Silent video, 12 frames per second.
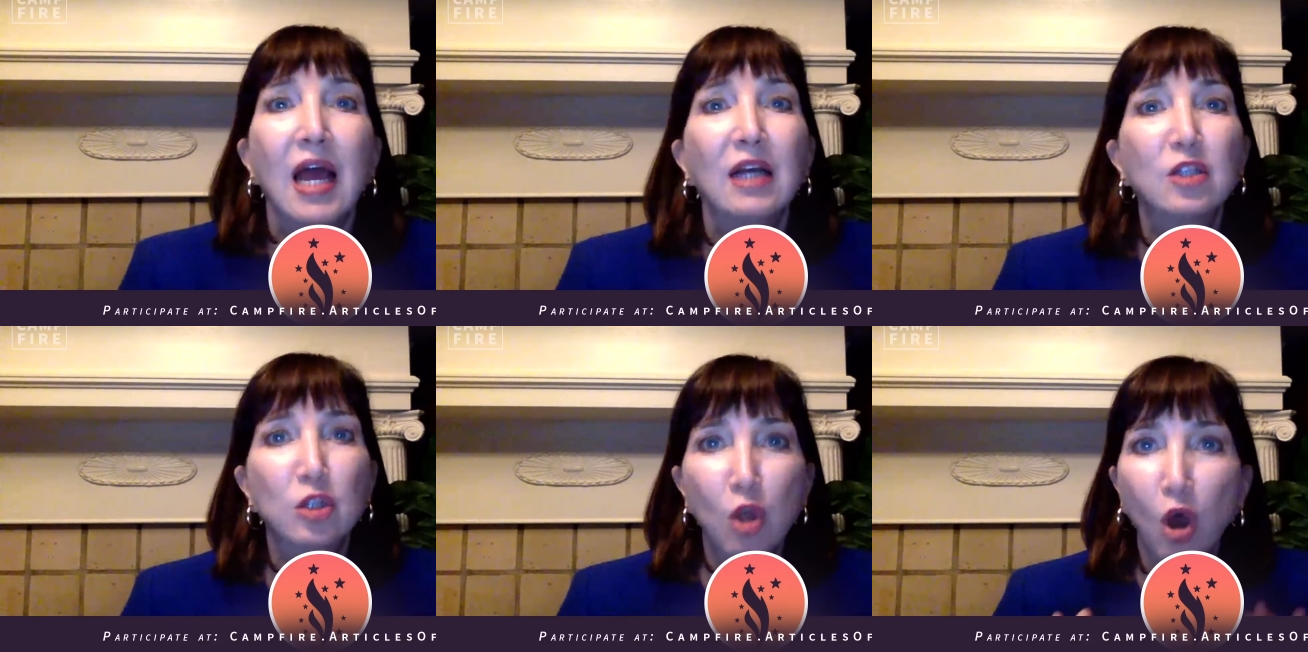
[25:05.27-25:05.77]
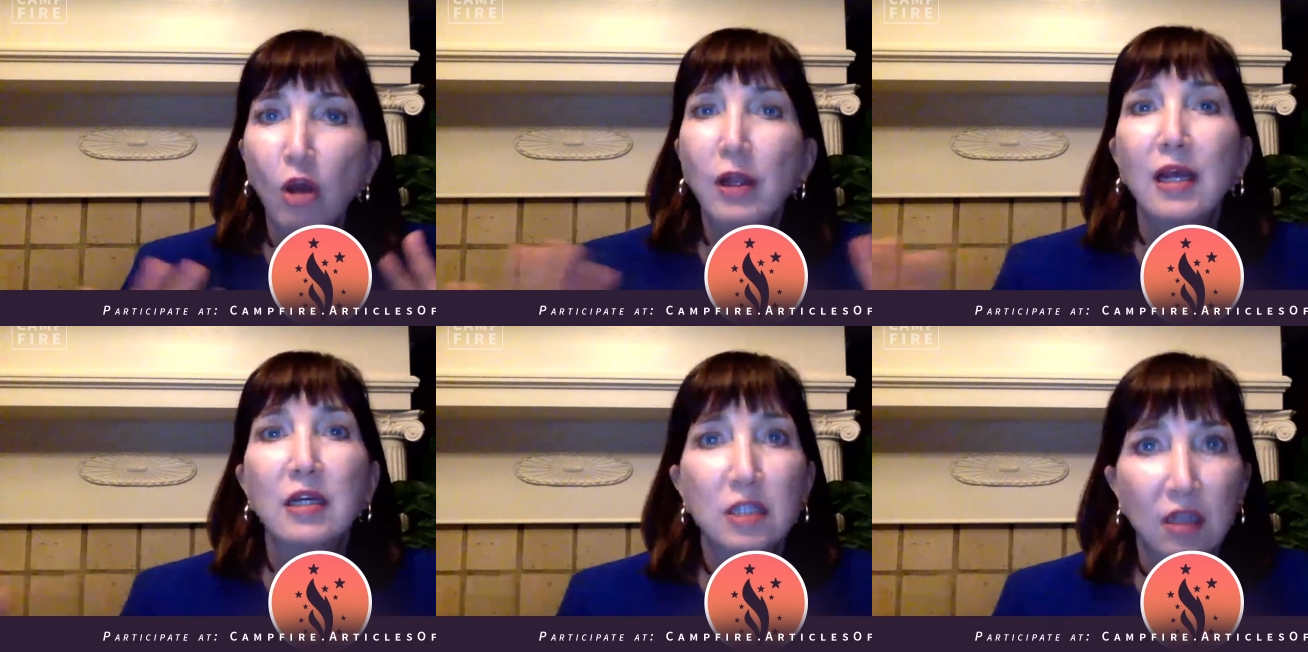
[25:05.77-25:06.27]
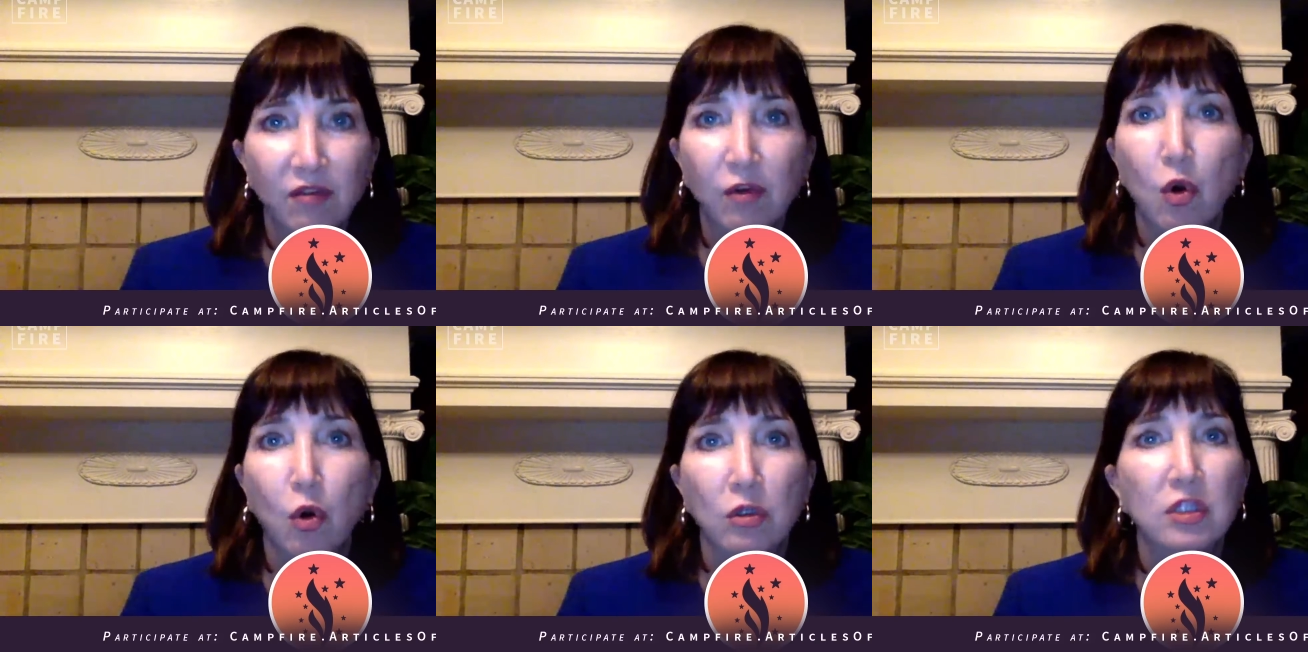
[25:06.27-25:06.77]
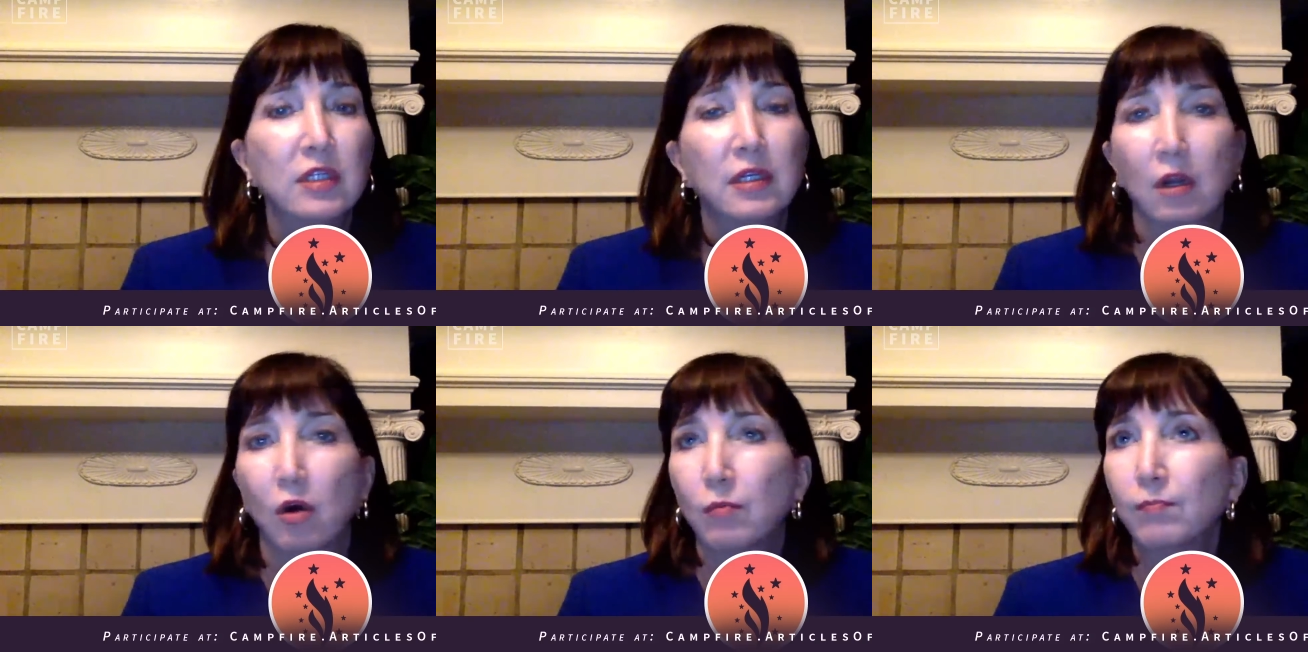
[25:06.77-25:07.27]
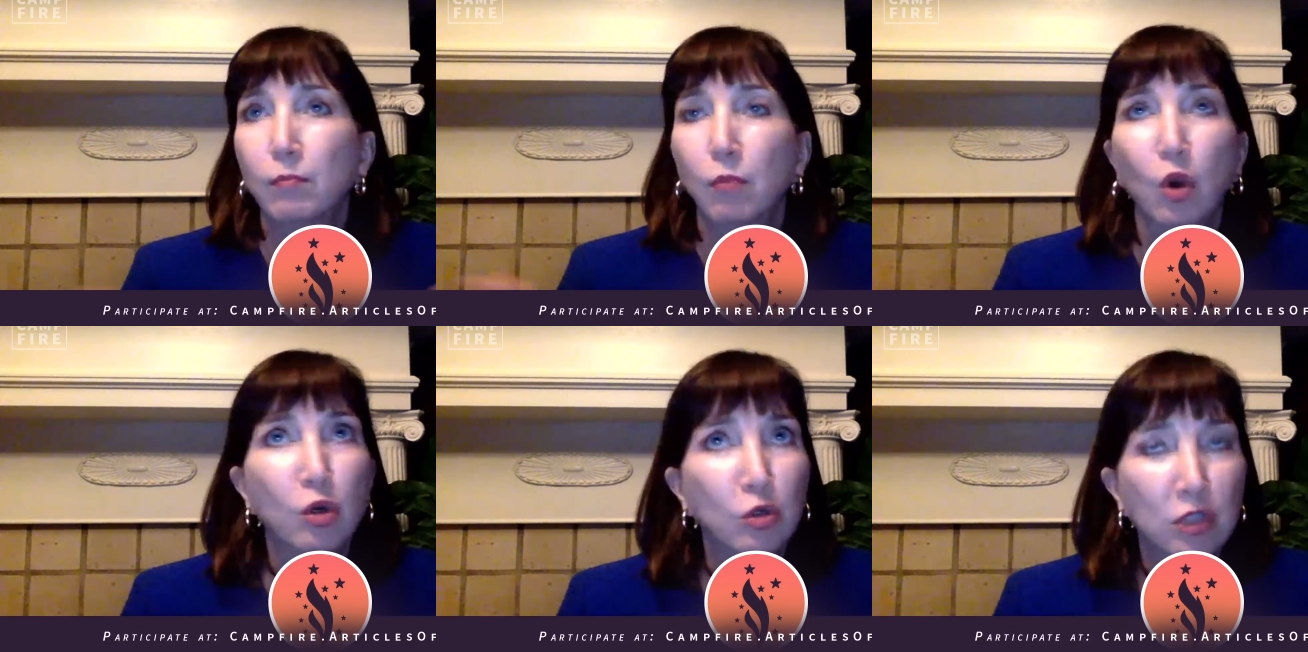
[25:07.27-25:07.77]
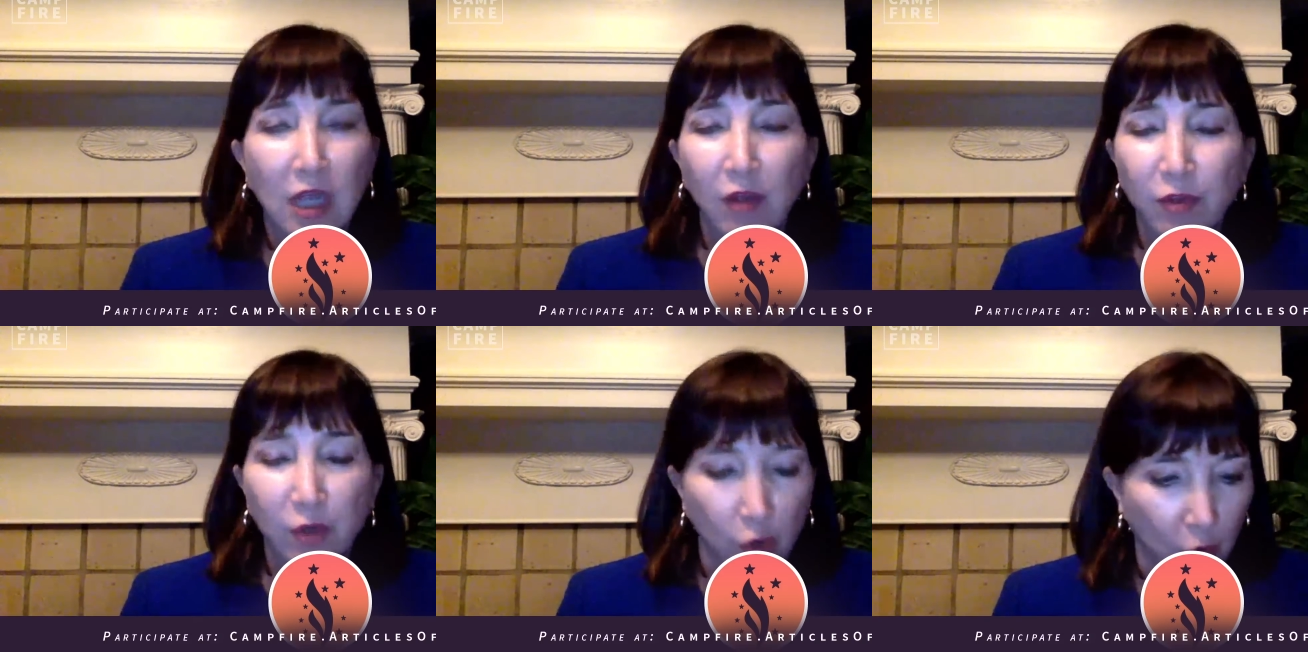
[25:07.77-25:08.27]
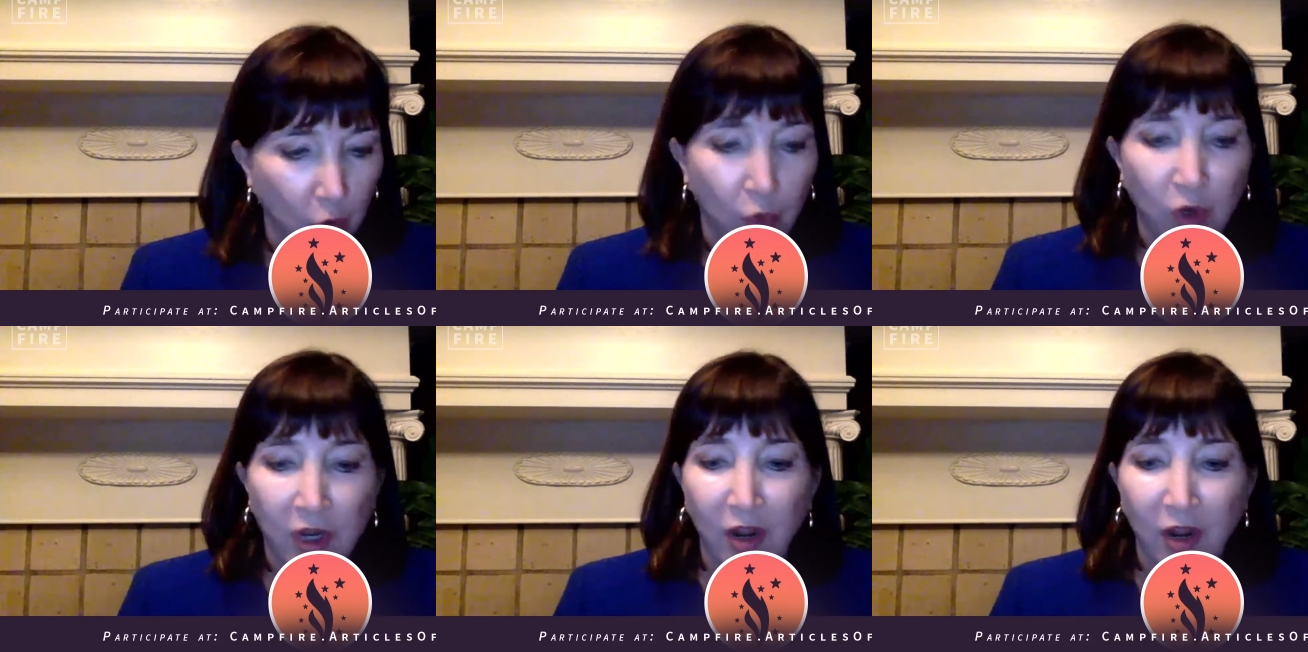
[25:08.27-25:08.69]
as long as, of course, murder's out the door,